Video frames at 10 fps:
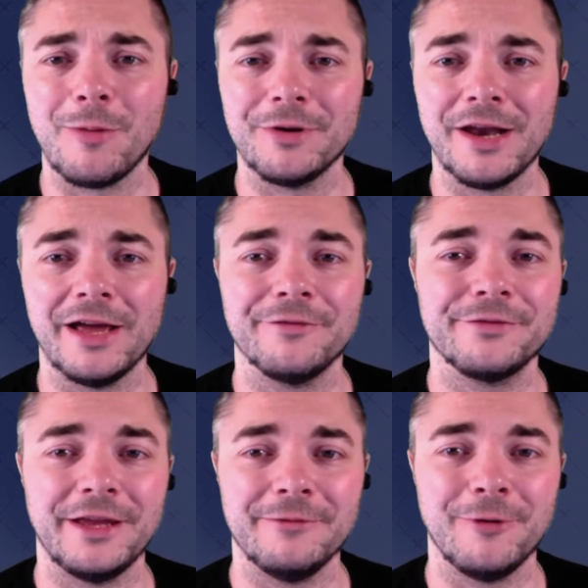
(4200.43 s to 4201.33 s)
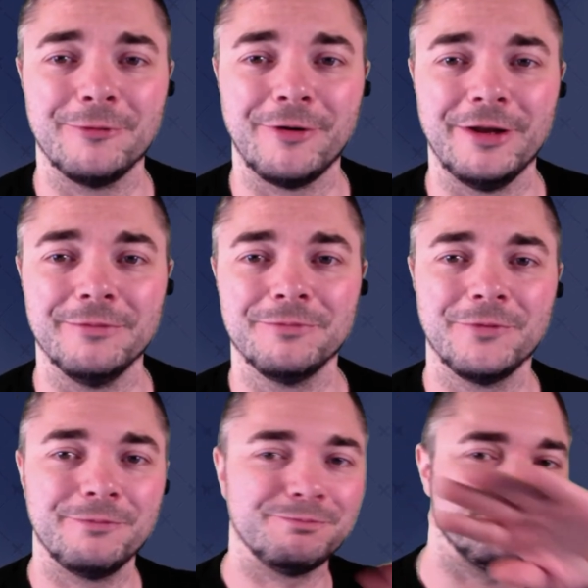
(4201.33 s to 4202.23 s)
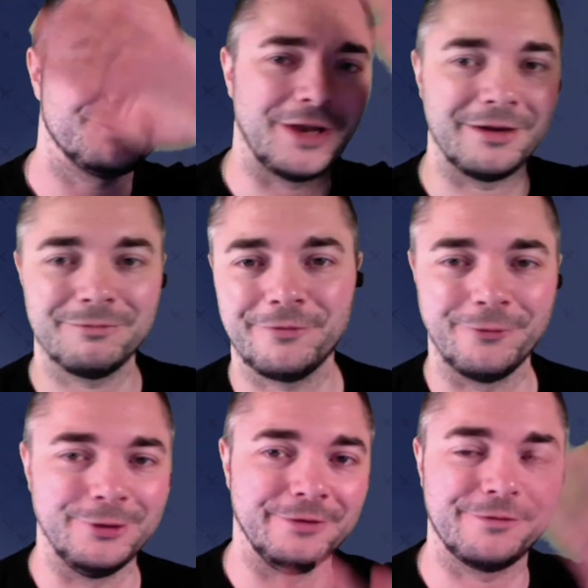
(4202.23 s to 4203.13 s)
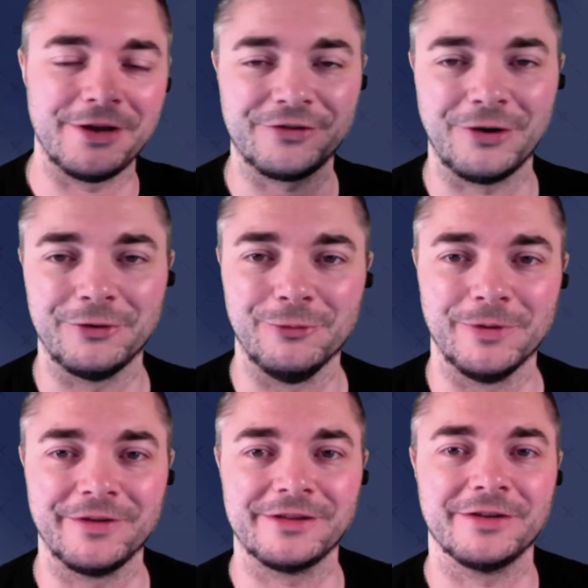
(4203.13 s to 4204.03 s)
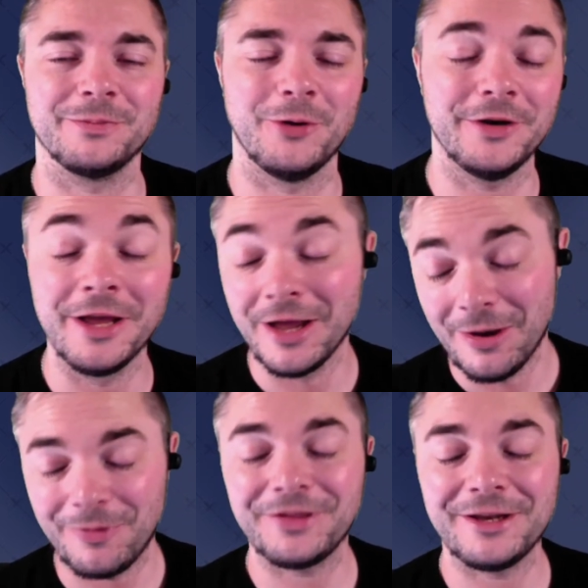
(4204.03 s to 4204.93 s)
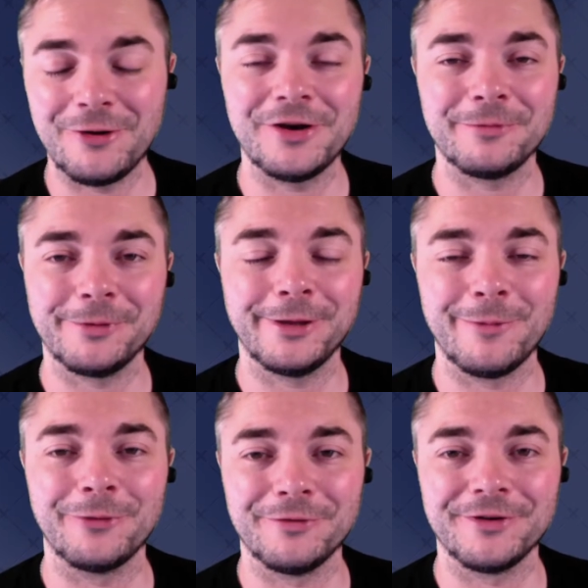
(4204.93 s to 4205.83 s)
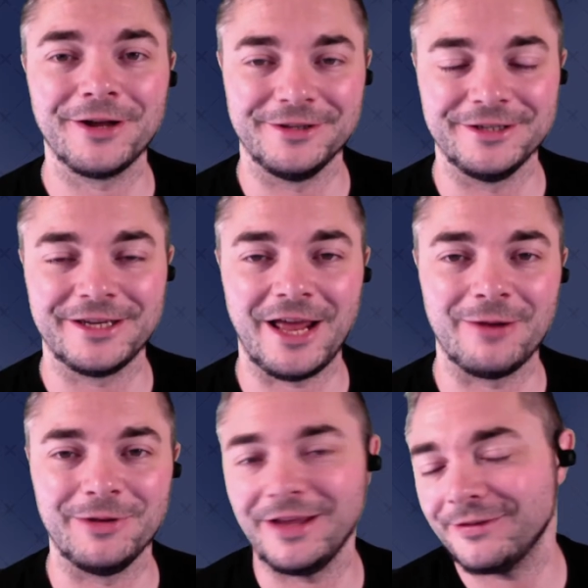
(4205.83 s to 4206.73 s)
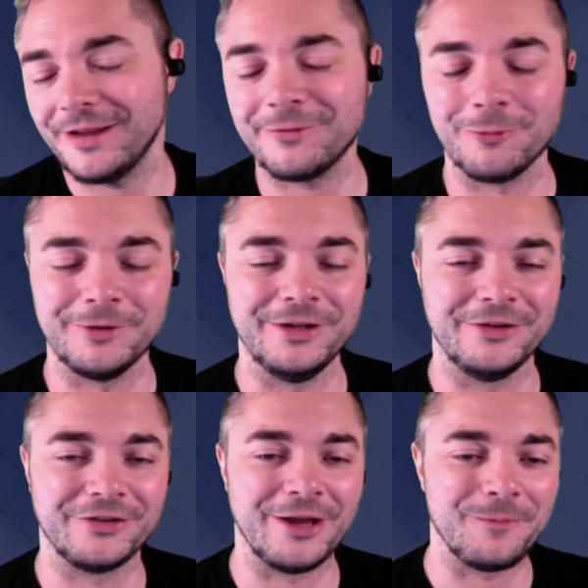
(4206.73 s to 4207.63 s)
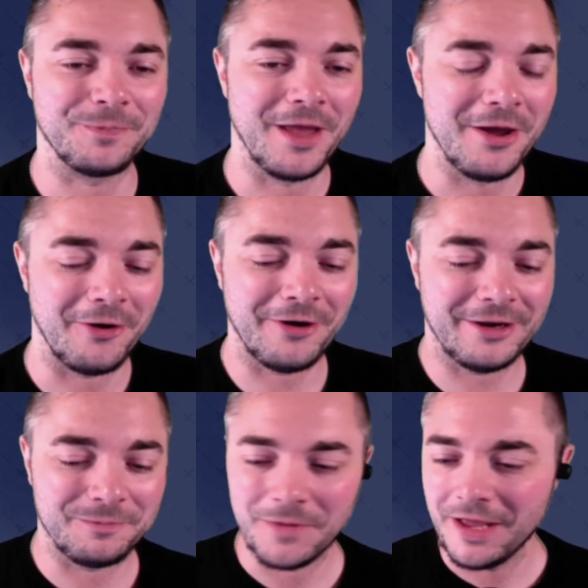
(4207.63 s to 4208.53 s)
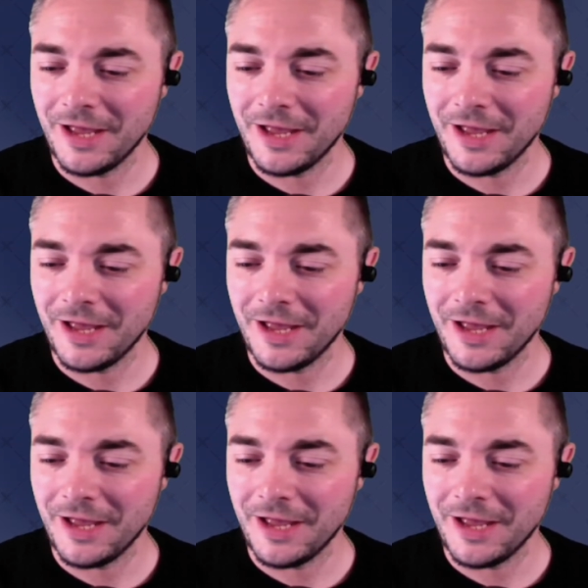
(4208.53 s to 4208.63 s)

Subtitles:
up in life. They were already like fully fleshed out humans at this point, but they learned everything about Rivengard in the academy. That's what we teach them. All right,